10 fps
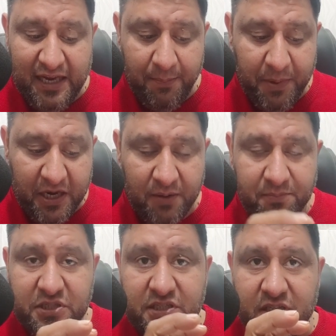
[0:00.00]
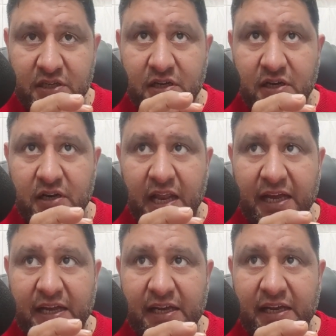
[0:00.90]
he becomes
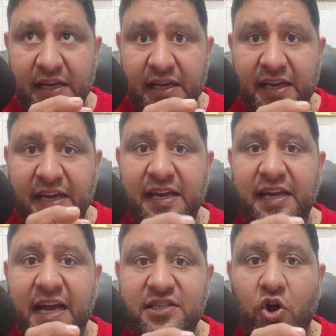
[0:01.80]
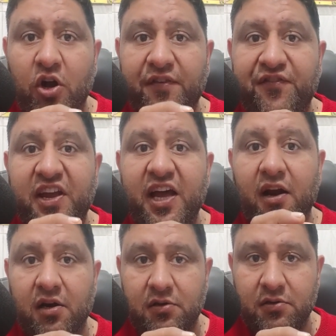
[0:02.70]
like he has got a
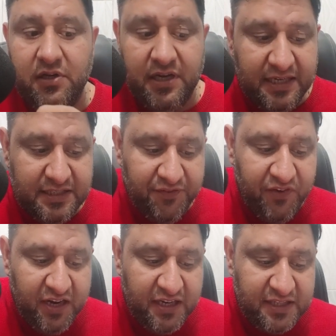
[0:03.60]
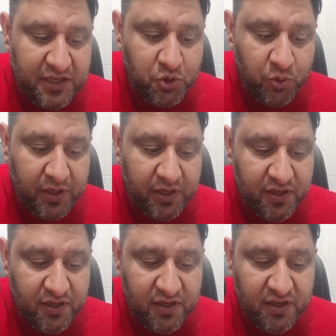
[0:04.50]
fear. Fingers are showing.
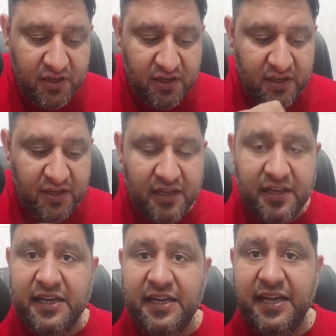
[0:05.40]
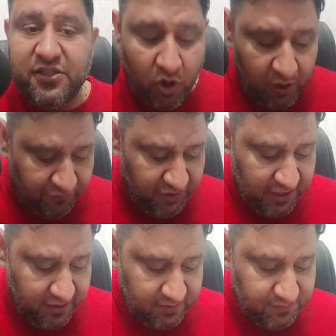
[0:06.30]
He has got
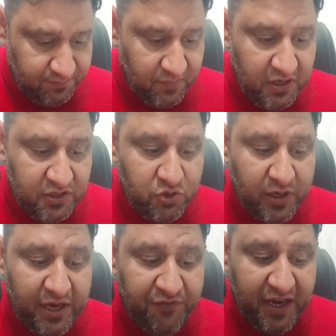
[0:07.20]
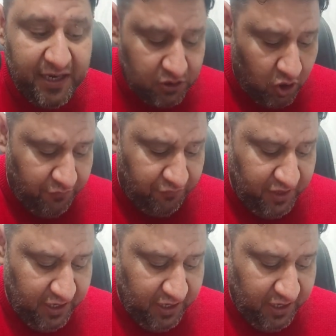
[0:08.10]
fear. So if he has got